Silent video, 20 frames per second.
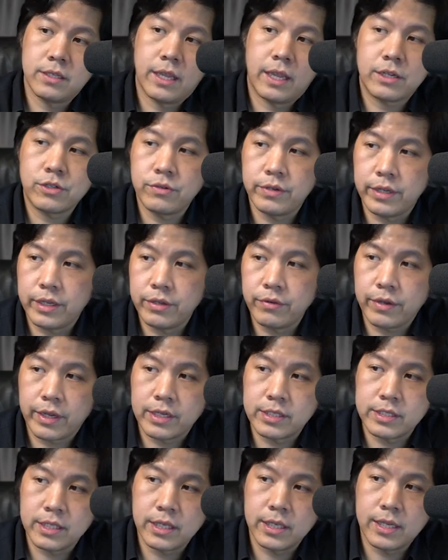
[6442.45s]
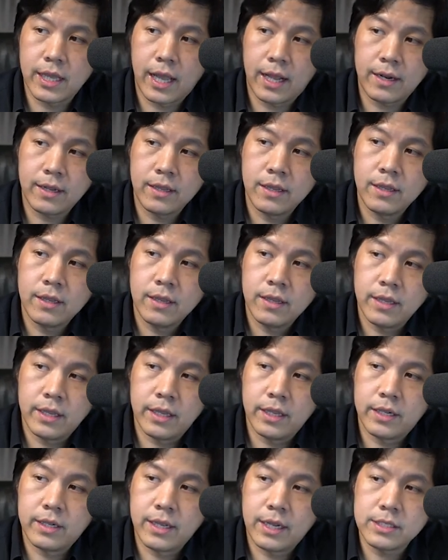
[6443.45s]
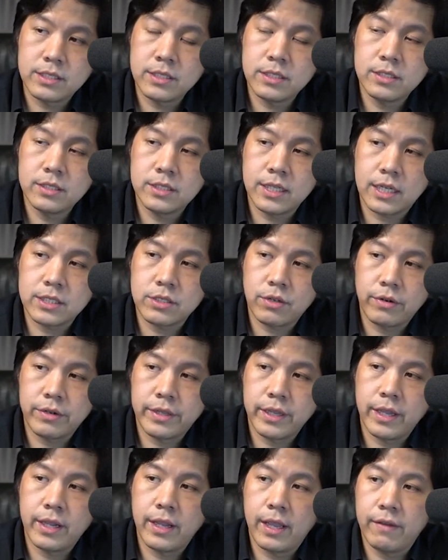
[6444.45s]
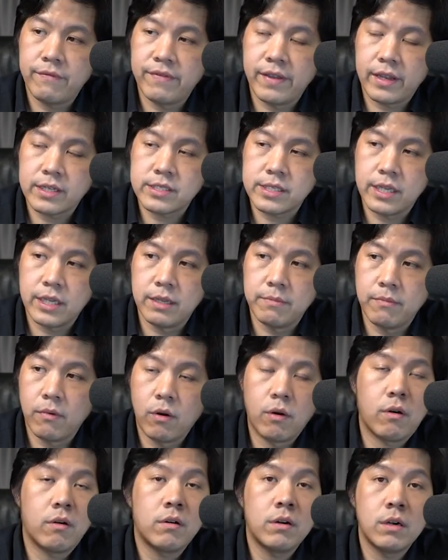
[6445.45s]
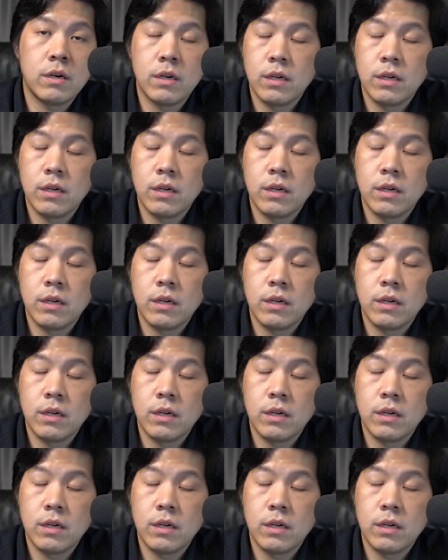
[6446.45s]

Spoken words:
Actually, you can see that it doesn't just contain fx anymore.